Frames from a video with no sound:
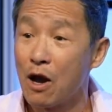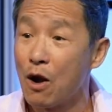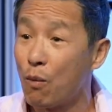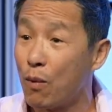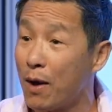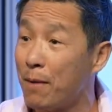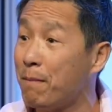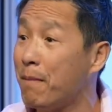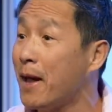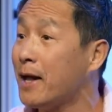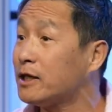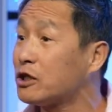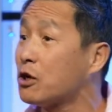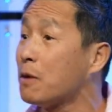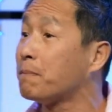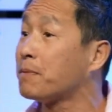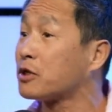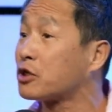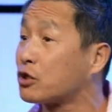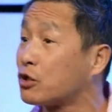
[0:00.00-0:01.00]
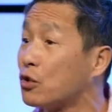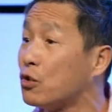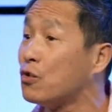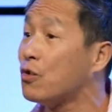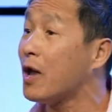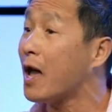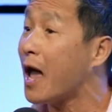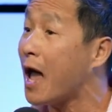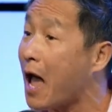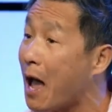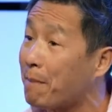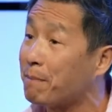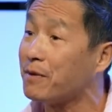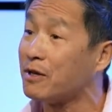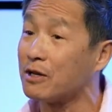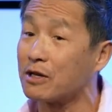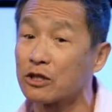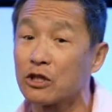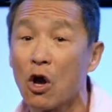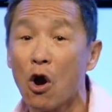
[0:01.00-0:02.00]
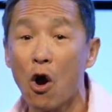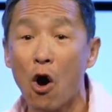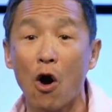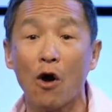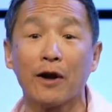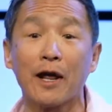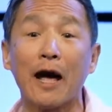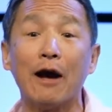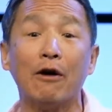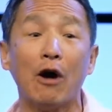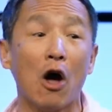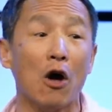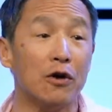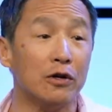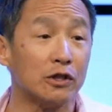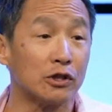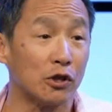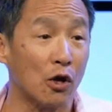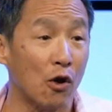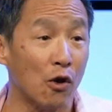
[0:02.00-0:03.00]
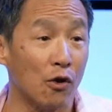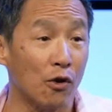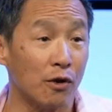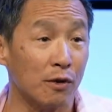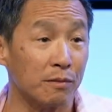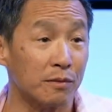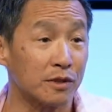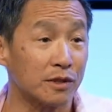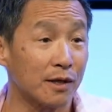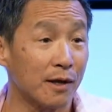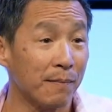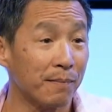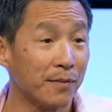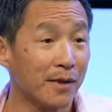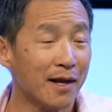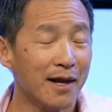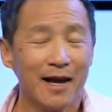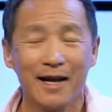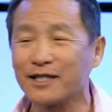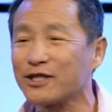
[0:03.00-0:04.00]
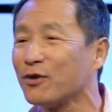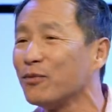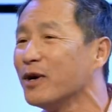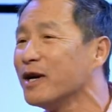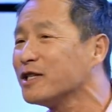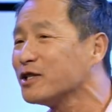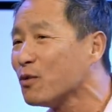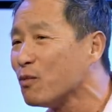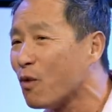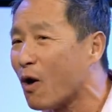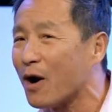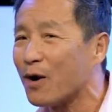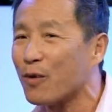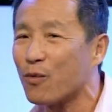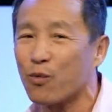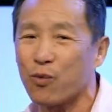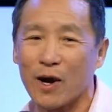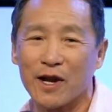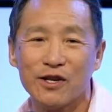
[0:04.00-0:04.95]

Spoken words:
We're meant to pursue happiness on our own terms. It's the reason why when